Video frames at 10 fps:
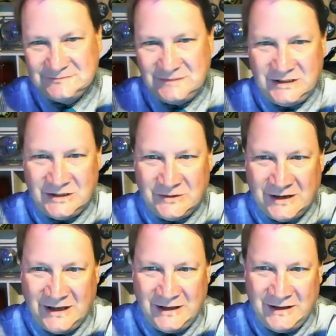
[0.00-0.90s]

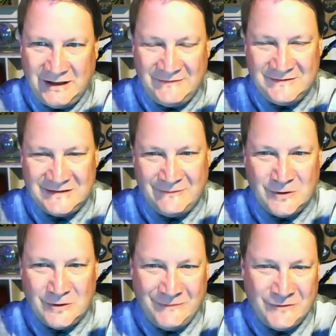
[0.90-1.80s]

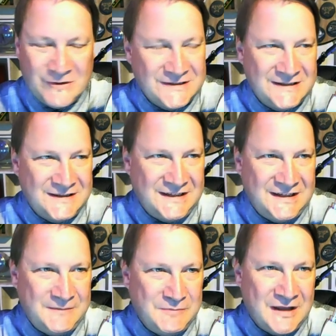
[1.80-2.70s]
we've looked at
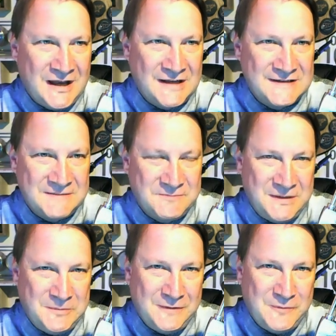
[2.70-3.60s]
the blogs that
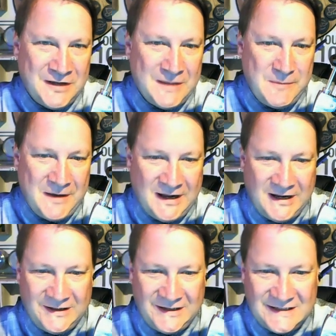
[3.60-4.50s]
people have put up about
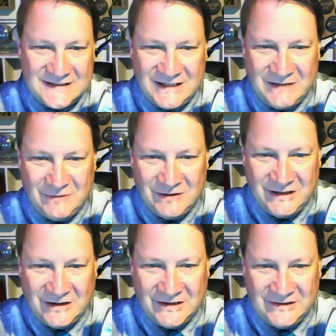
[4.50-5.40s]
analytics, and they
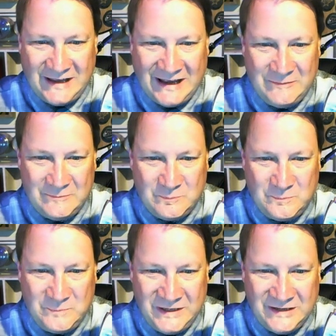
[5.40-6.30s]
really aren't that
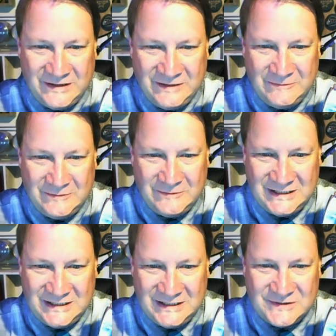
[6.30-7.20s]
bigly
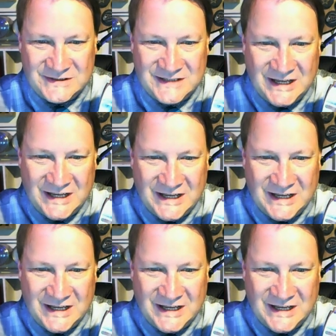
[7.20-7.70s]
received. It's not like a